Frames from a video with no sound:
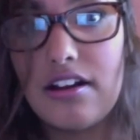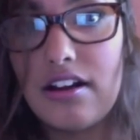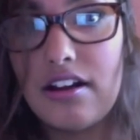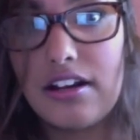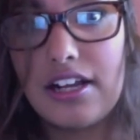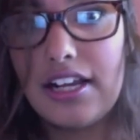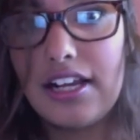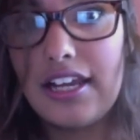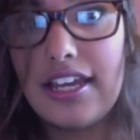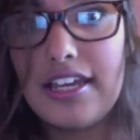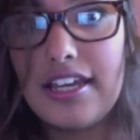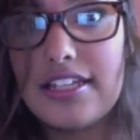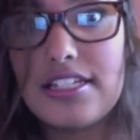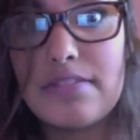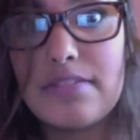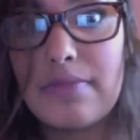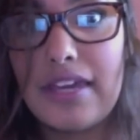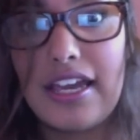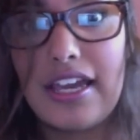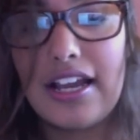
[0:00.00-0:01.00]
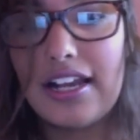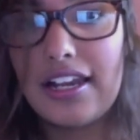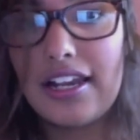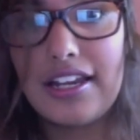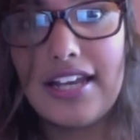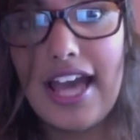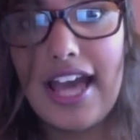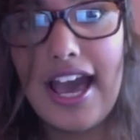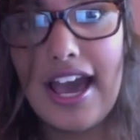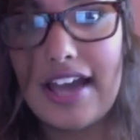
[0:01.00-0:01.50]
clear to me
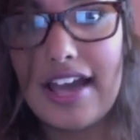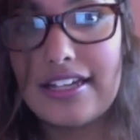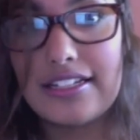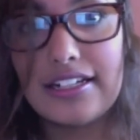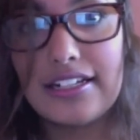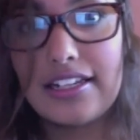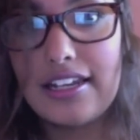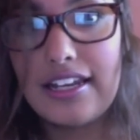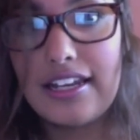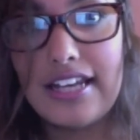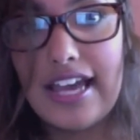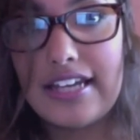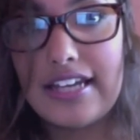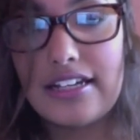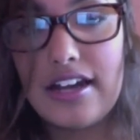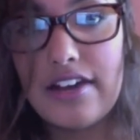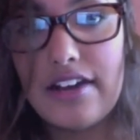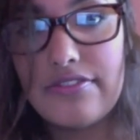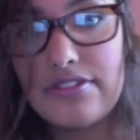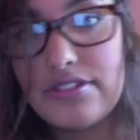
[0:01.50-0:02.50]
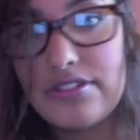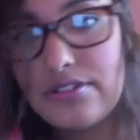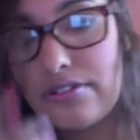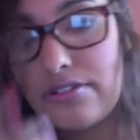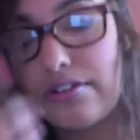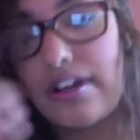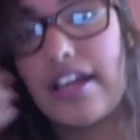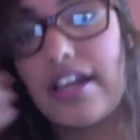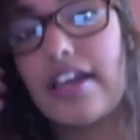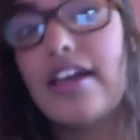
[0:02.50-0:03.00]
Clannad and Clannad After
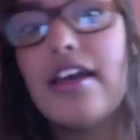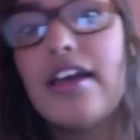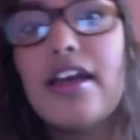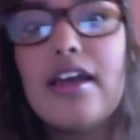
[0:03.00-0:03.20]
Story